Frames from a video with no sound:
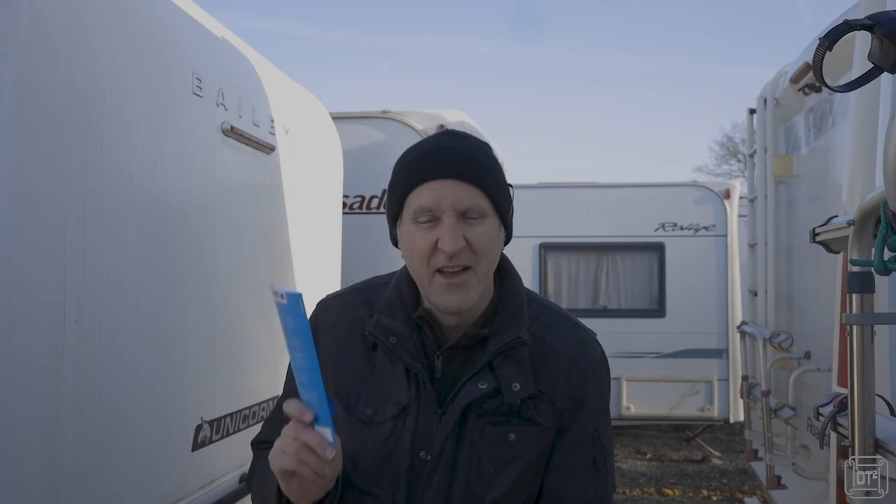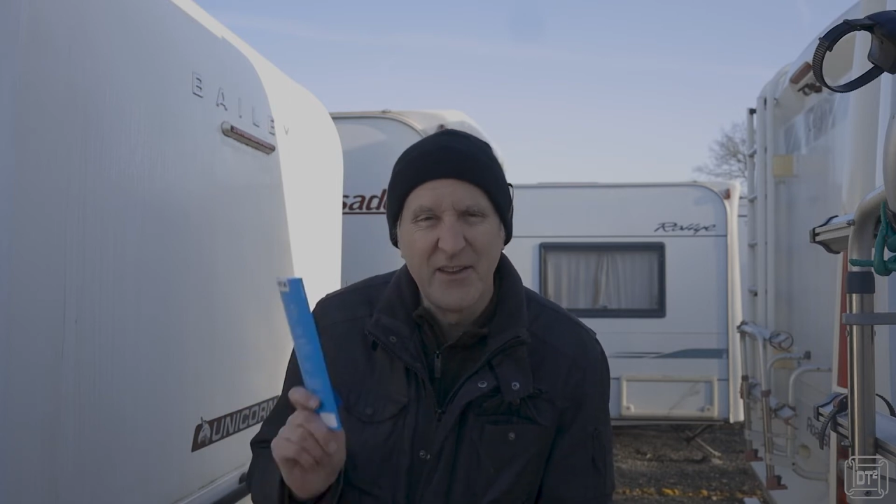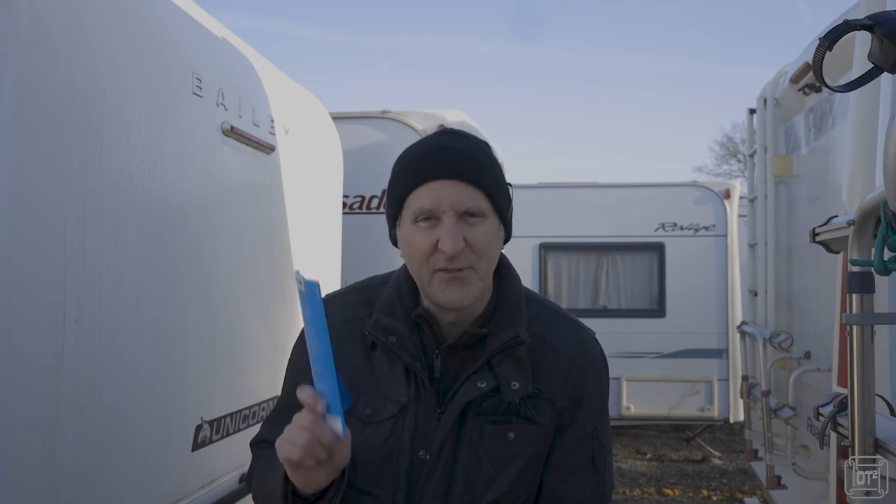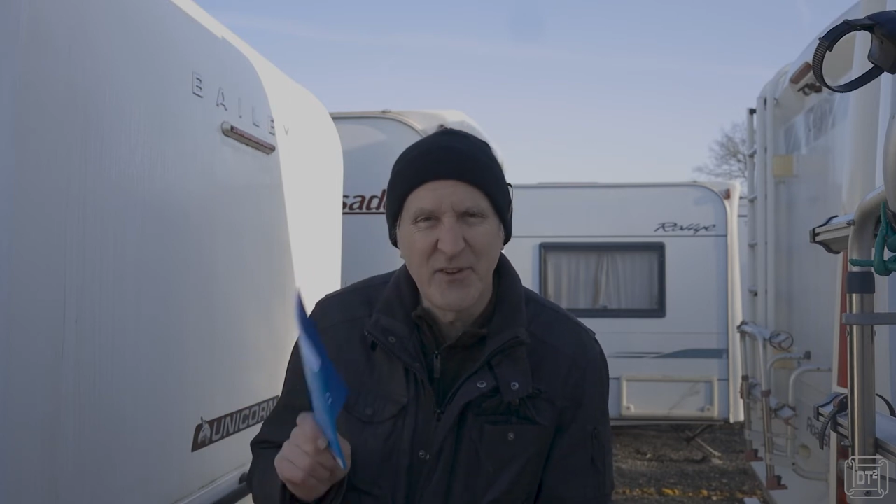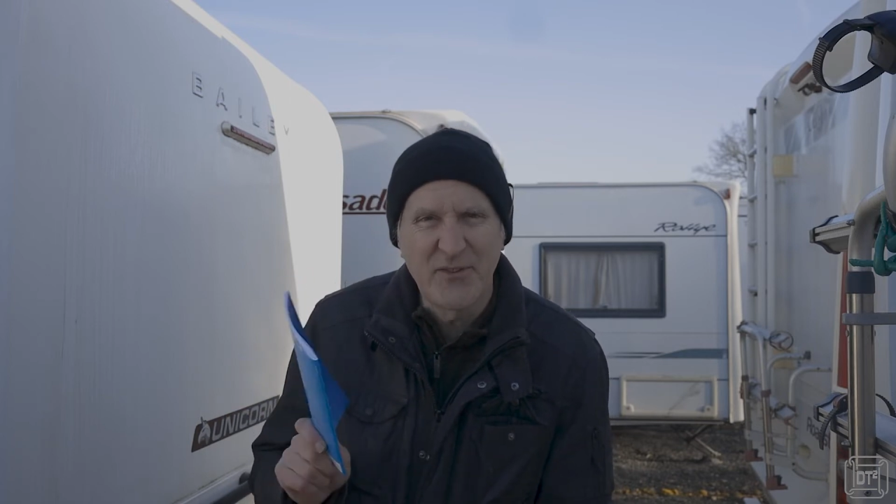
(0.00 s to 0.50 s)

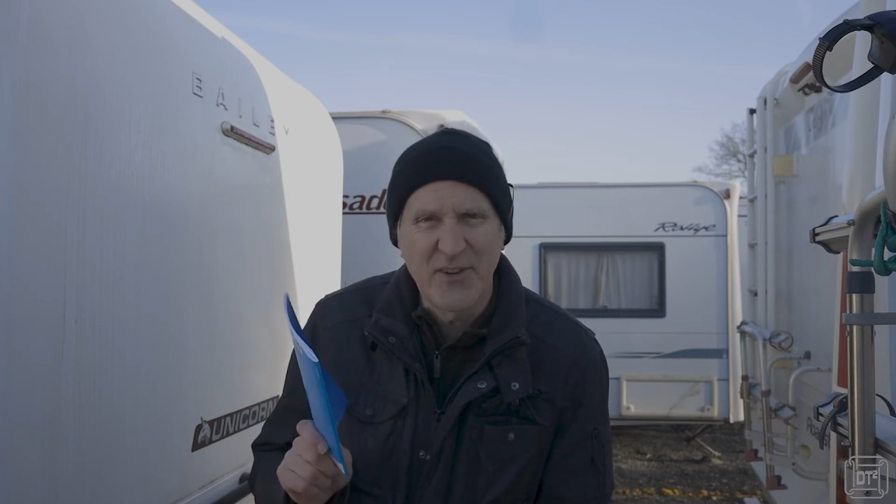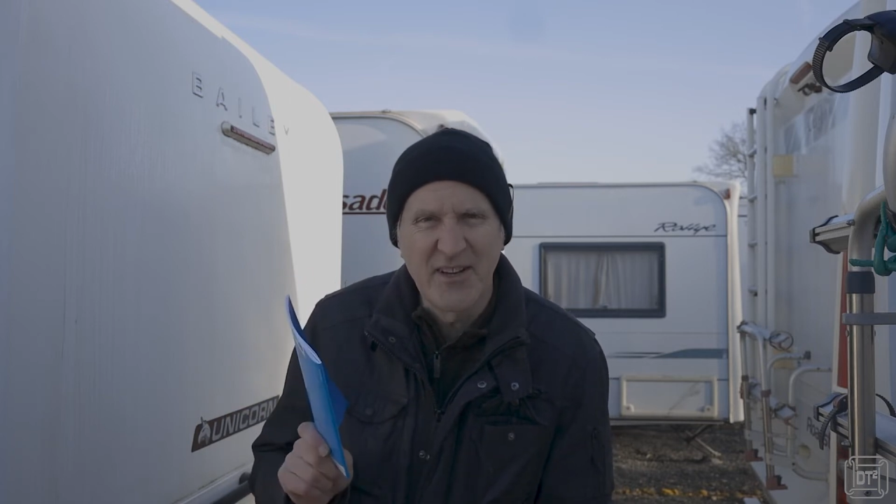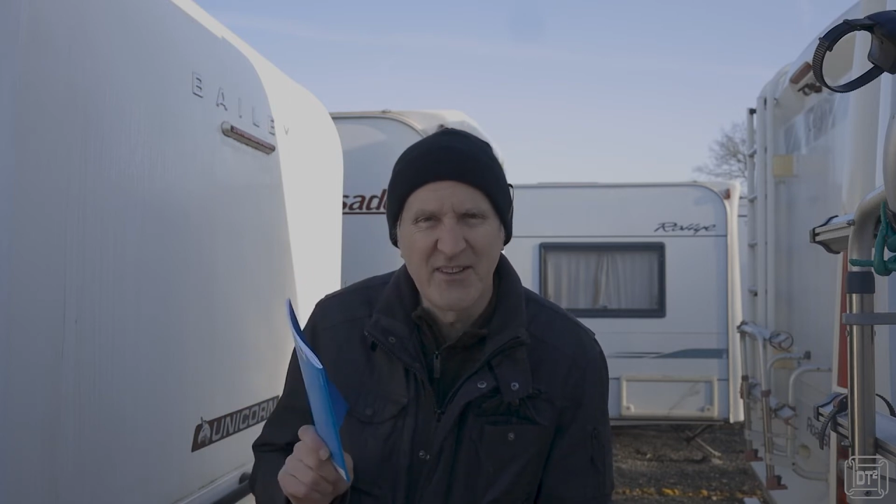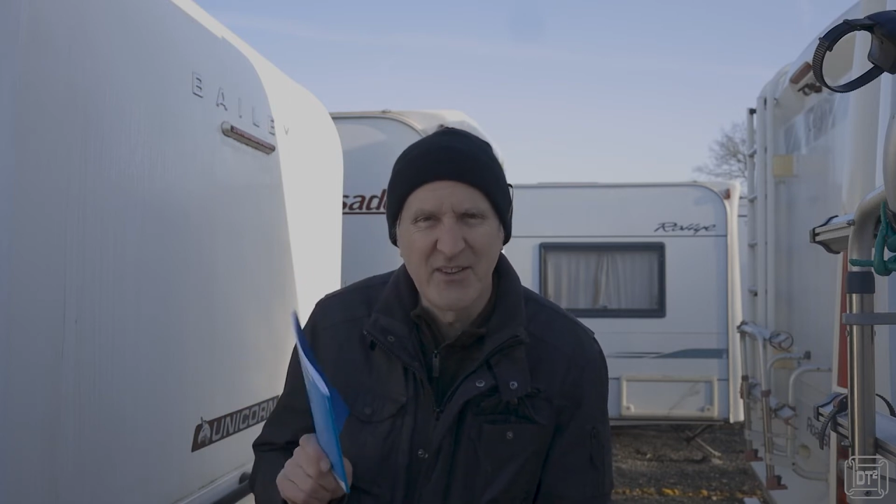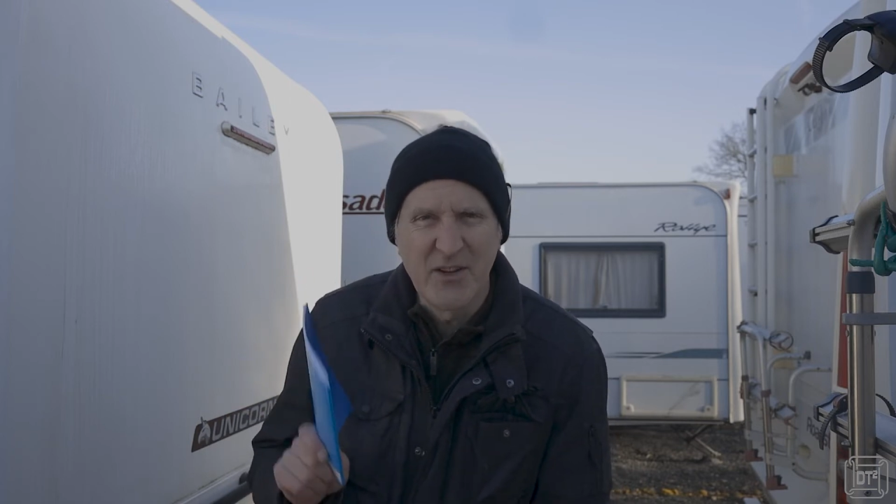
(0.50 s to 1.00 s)
the first thing I
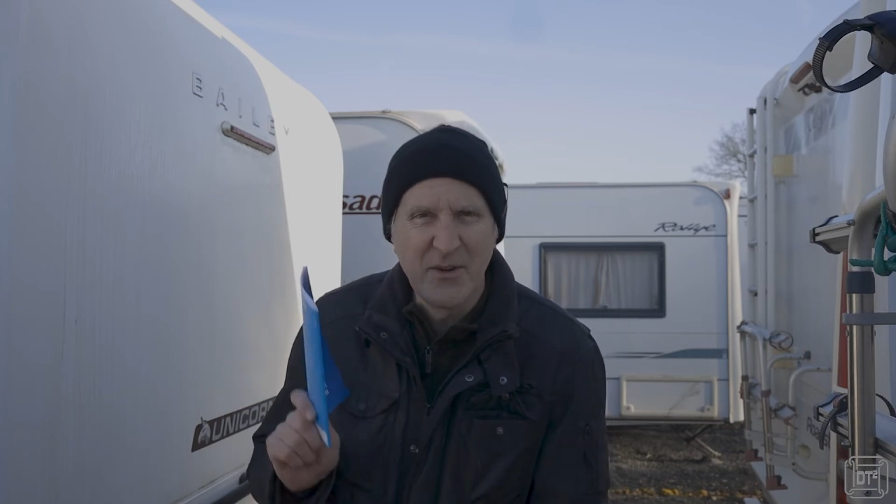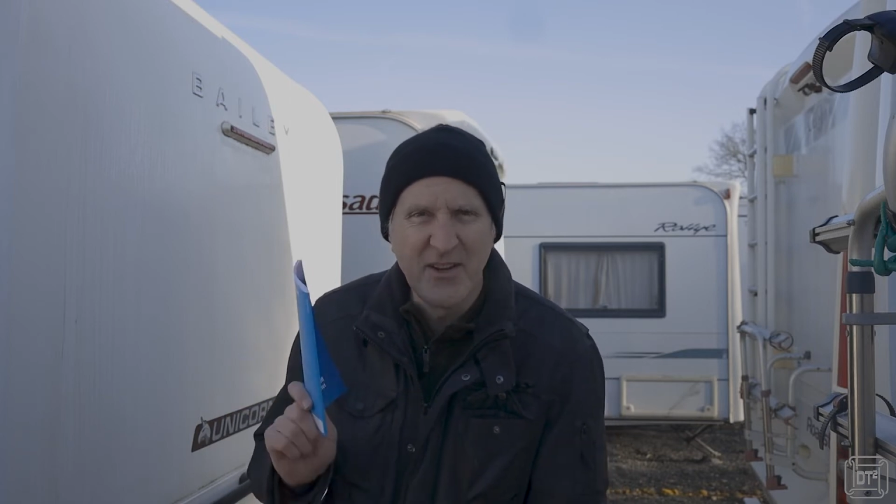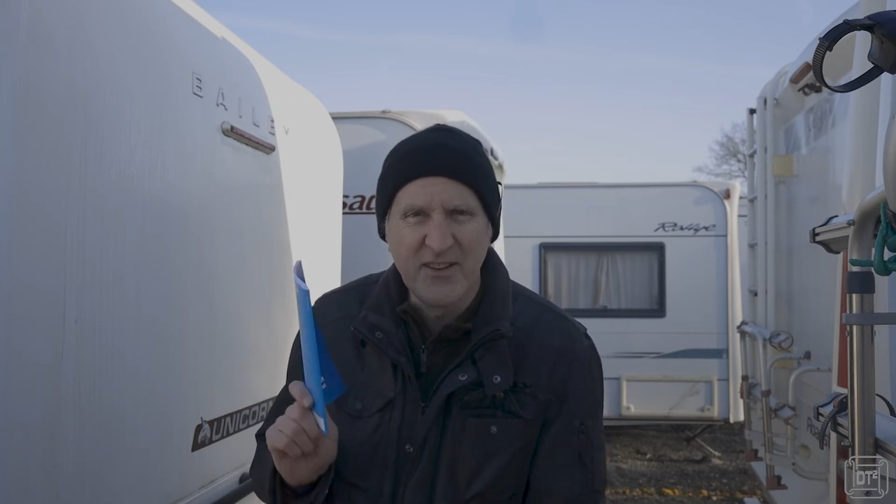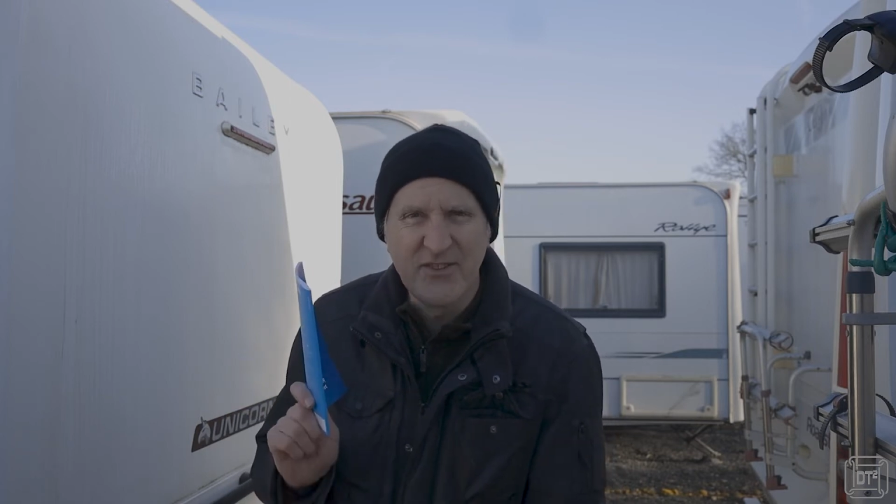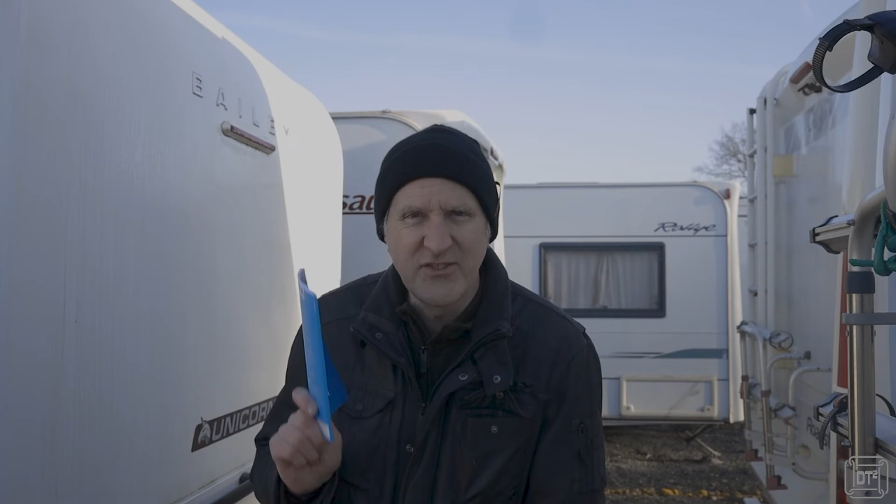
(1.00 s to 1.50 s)
need to do
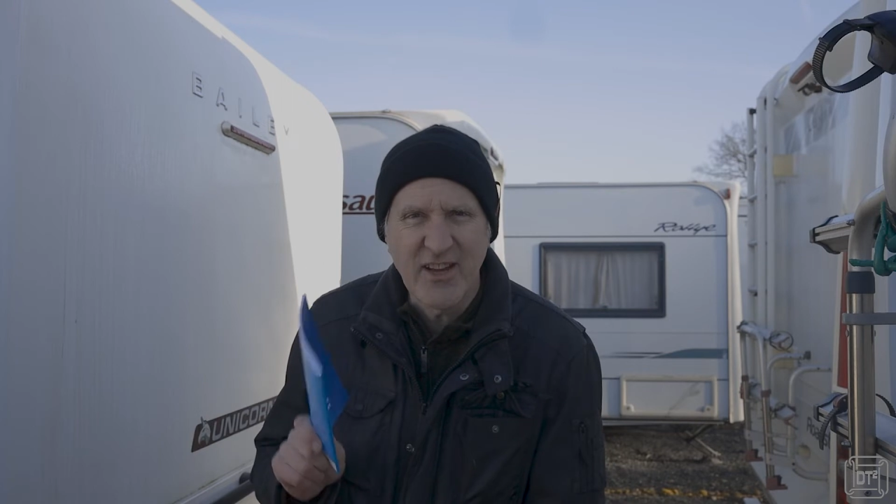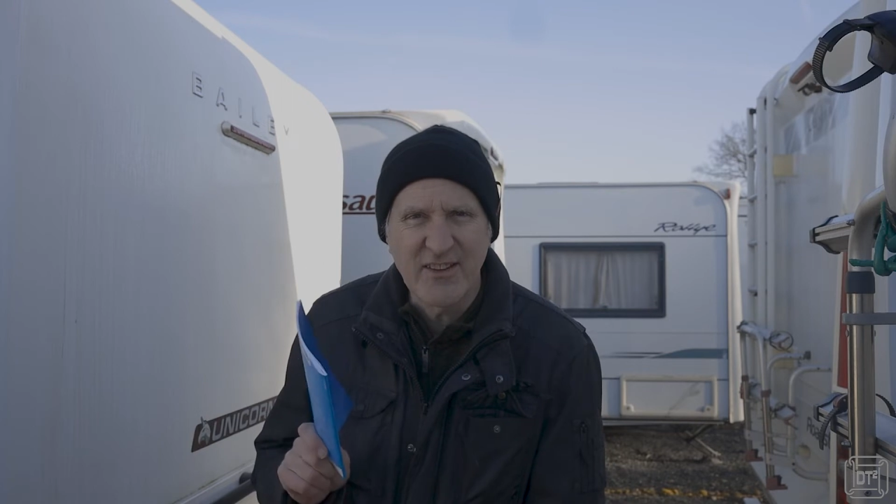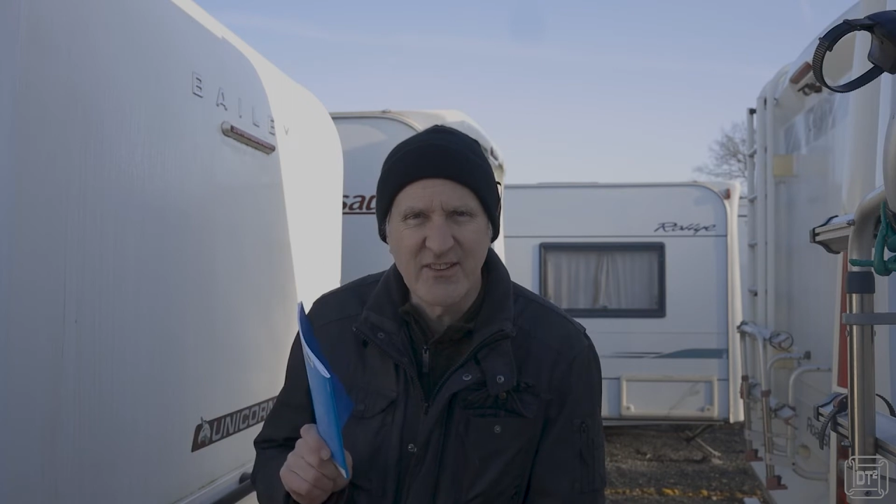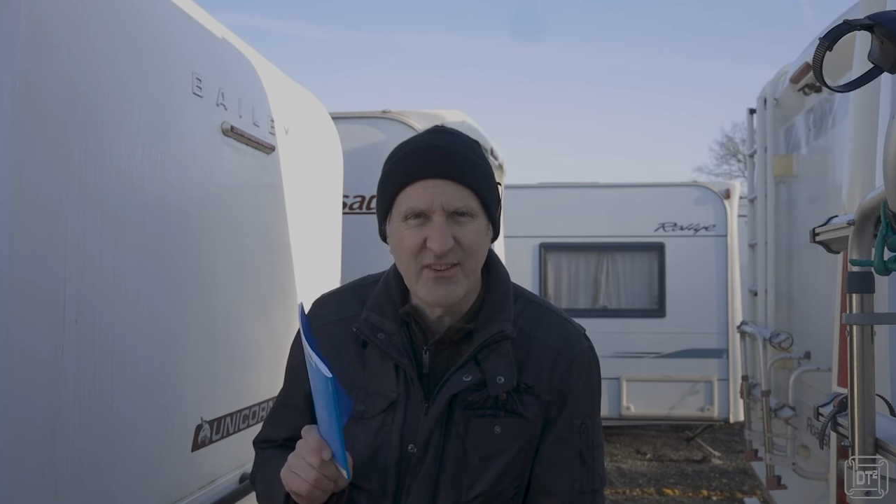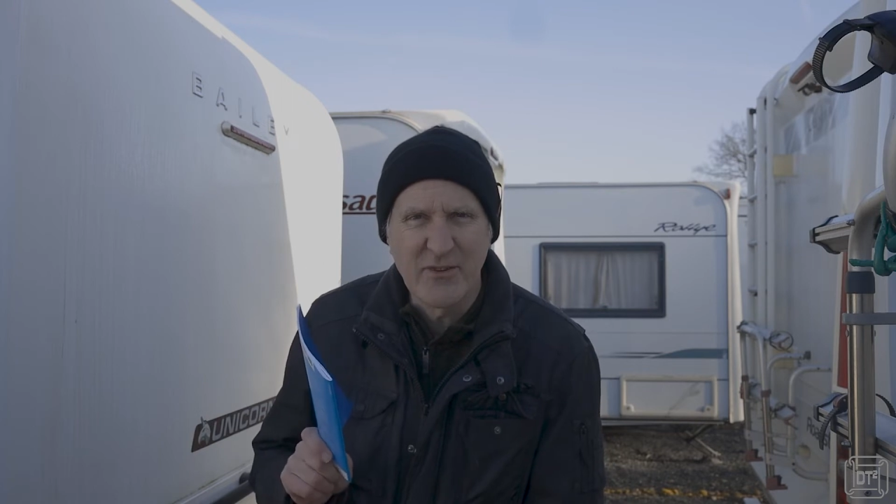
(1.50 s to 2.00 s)
is check
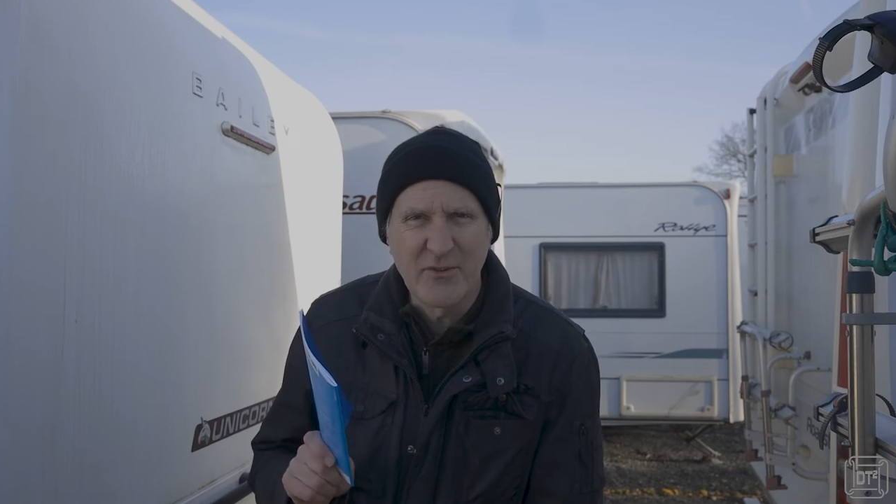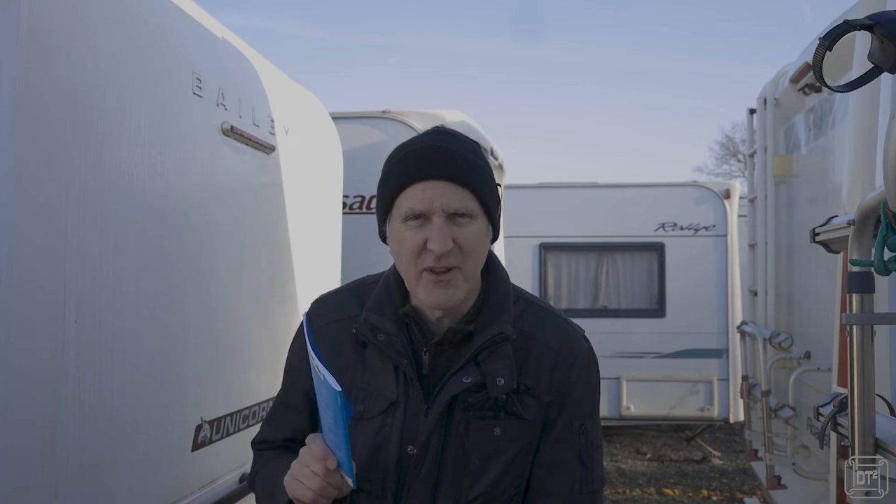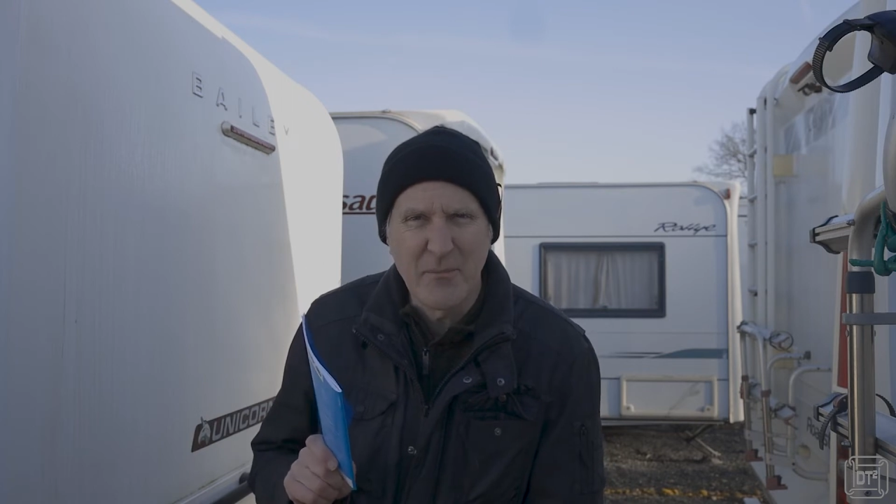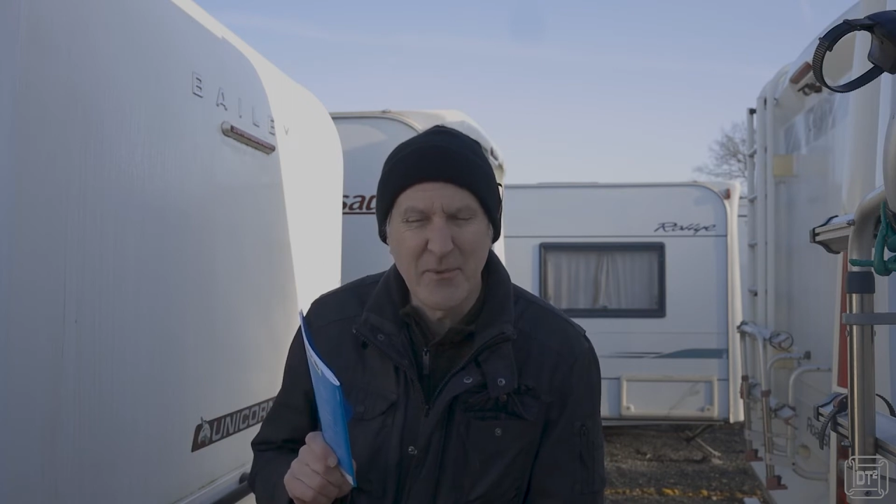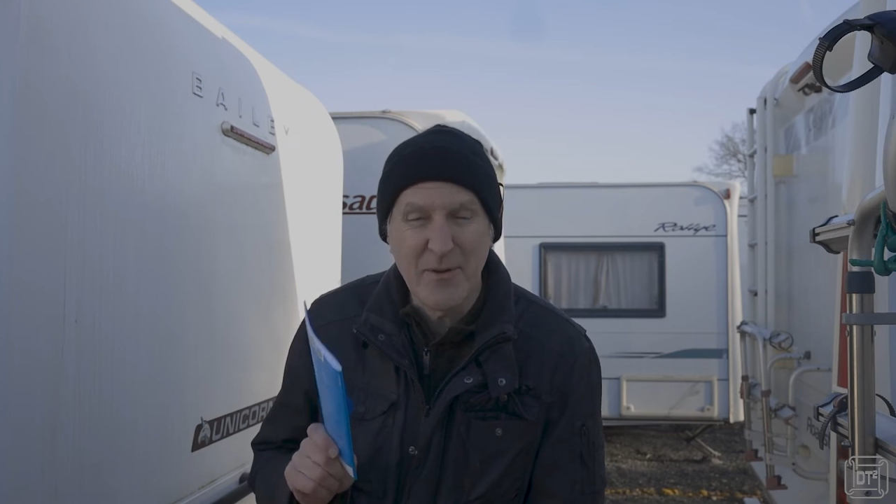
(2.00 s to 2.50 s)
the serial number,